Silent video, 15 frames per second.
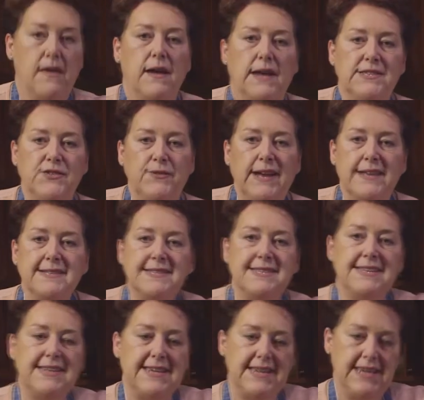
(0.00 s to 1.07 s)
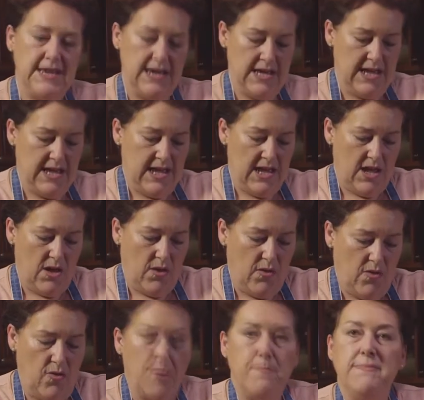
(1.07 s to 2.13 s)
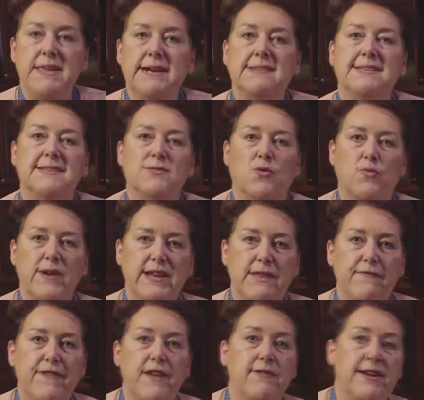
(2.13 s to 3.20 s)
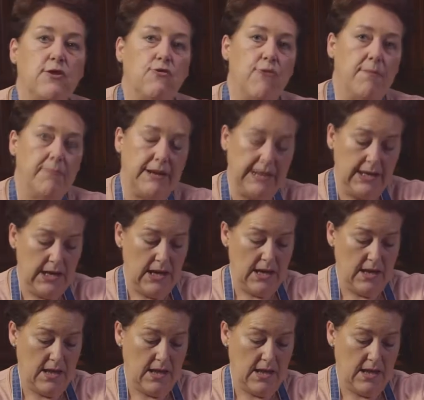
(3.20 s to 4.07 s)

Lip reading: As you can see, the mix is already very crumbly.